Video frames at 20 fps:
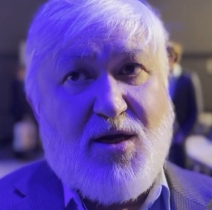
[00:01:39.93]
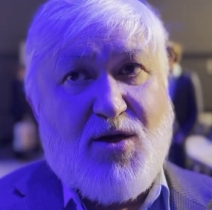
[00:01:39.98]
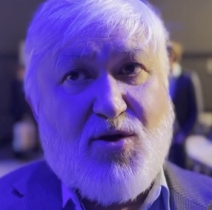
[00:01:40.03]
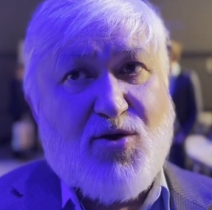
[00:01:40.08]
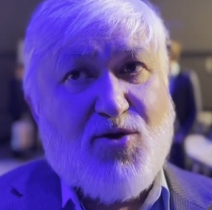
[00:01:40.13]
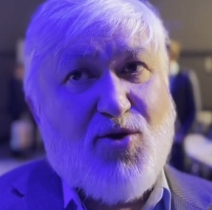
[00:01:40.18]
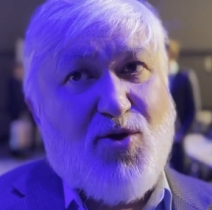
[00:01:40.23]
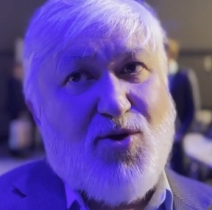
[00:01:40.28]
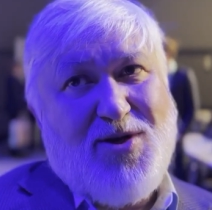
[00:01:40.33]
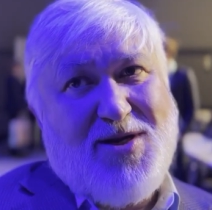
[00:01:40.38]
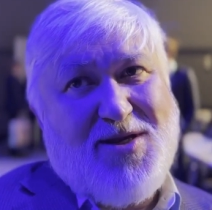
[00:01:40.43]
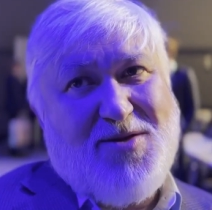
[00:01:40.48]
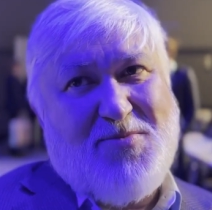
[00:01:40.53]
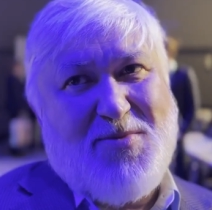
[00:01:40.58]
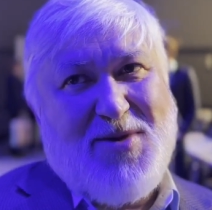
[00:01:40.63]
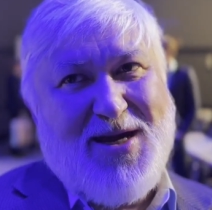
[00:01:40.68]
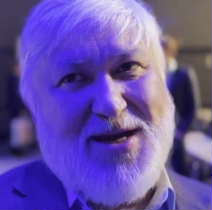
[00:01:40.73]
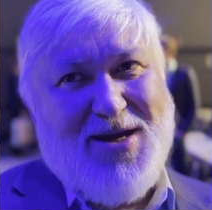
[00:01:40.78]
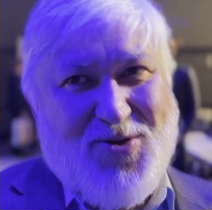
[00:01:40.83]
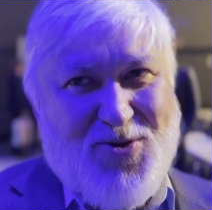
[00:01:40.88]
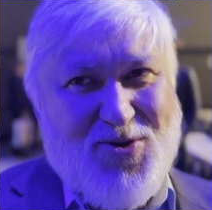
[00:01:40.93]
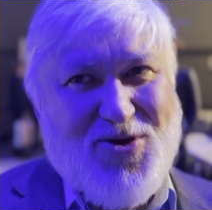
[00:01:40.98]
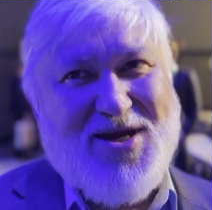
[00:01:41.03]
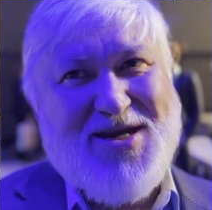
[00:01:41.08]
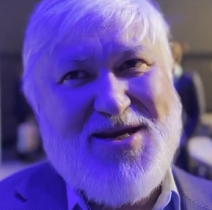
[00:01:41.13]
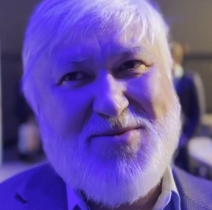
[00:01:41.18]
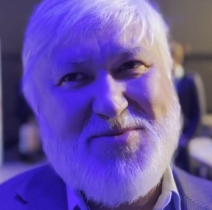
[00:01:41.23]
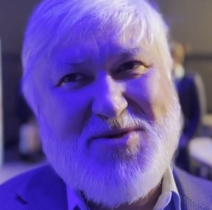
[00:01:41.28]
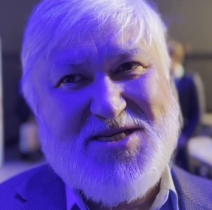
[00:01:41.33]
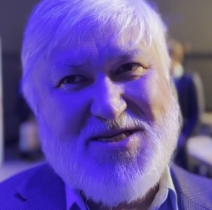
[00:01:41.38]
not only by
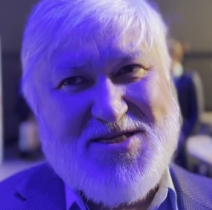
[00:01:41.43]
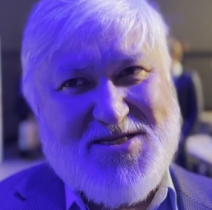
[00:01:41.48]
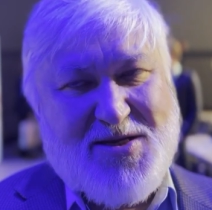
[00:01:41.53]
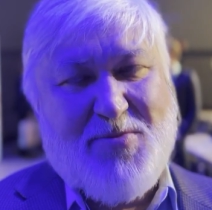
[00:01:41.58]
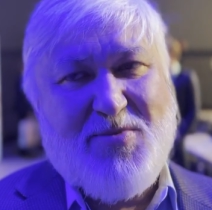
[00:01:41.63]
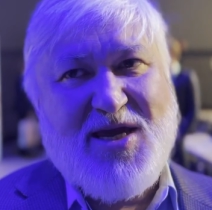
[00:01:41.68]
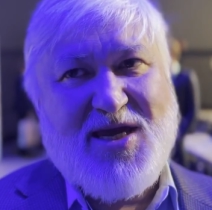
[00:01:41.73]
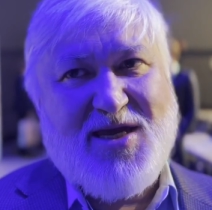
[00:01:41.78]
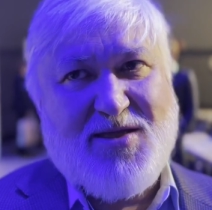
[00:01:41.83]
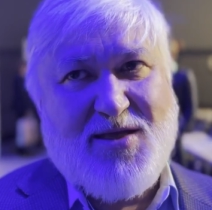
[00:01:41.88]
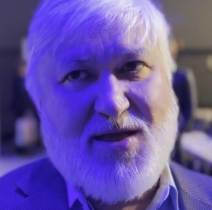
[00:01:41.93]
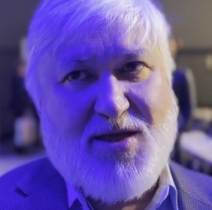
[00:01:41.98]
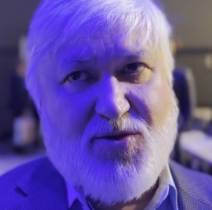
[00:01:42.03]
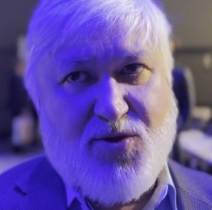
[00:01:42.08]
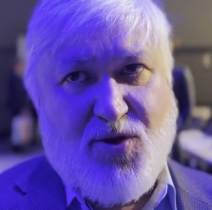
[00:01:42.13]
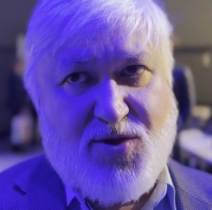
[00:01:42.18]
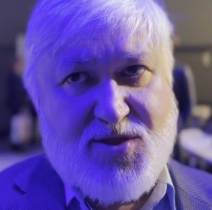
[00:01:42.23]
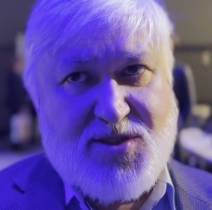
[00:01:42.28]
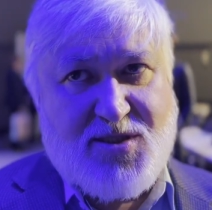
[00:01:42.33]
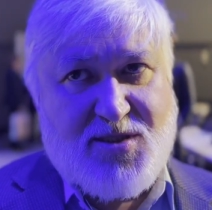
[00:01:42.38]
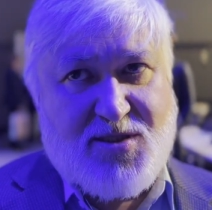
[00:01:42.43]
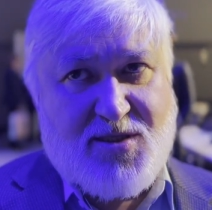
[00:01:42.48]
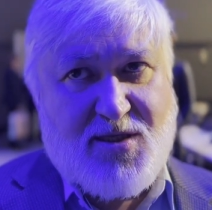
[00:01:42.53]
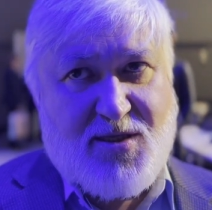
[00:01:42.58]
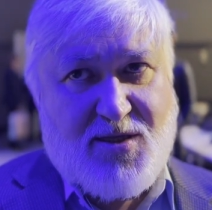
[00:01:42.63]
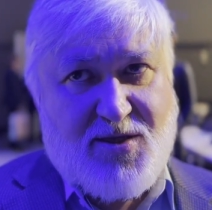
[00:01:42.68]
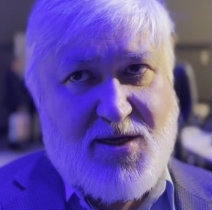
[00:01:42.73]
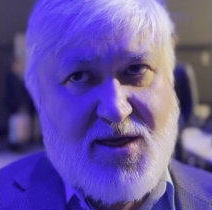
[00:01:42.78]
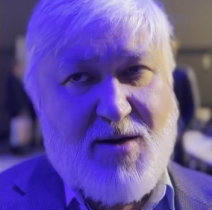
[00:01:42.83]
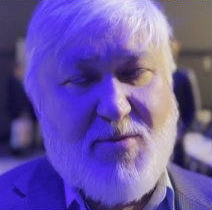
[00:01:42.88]
looking images and making diagnosis
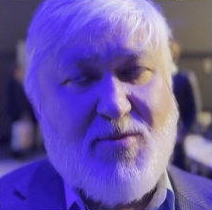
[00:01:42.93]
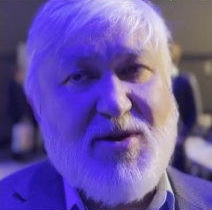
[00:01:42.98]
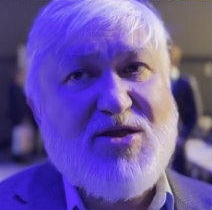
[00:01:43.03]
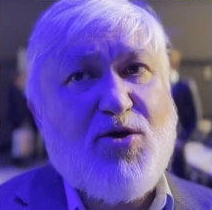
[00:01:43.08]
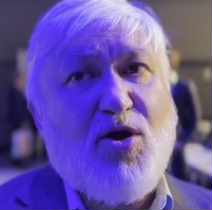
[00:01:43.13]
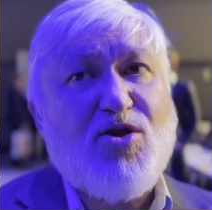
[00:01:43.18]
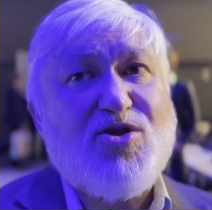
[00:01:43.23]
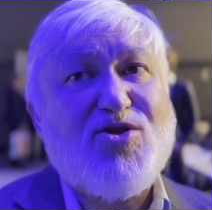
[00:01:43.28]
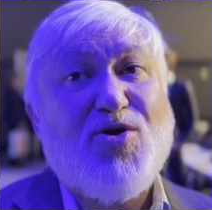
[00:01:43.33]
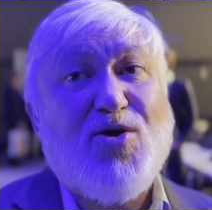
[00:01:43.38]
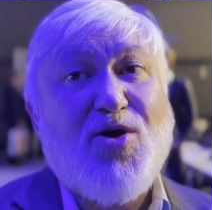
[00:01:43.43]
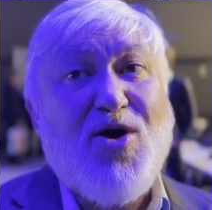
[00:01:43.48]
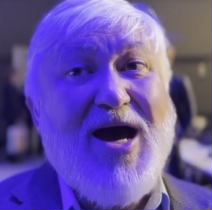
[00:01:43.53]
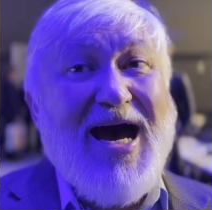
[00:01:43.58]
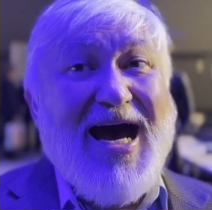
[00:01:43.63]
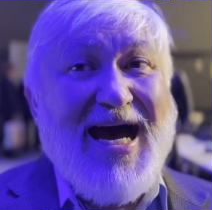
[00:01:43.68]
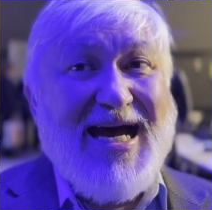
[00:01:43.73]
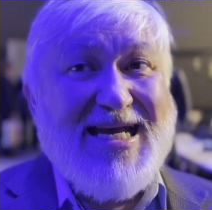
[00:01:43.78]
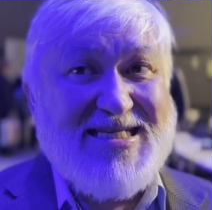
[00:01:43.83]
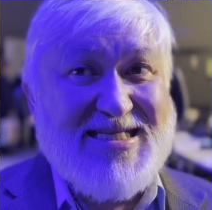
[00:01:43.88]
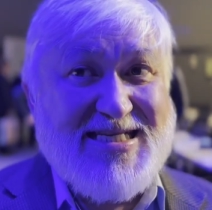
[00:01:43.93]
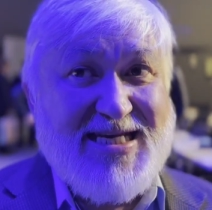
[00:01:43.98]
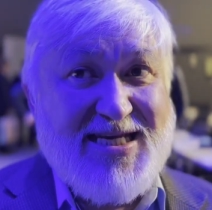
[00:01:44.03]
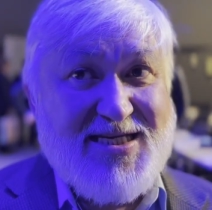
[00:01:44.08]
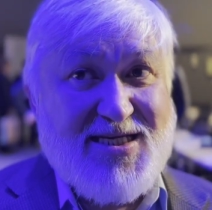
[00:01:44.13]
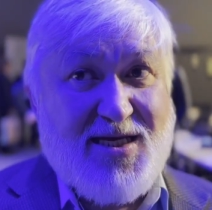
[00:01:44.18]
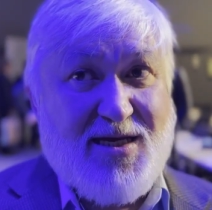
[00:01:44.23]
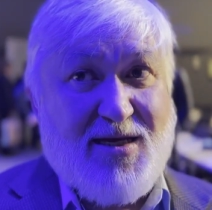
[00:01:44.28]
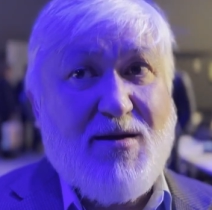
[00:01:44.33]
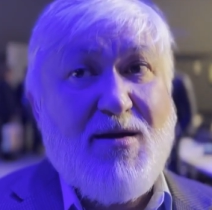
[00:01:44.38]
there, but also
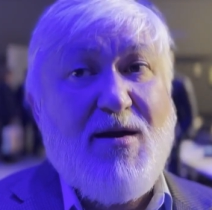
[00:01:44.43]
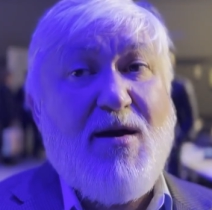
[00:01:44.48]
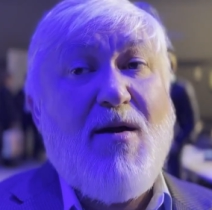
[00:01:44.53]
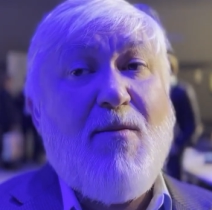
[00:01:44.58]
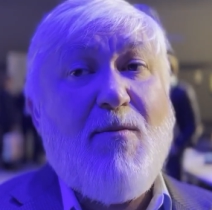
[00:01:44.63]
assessing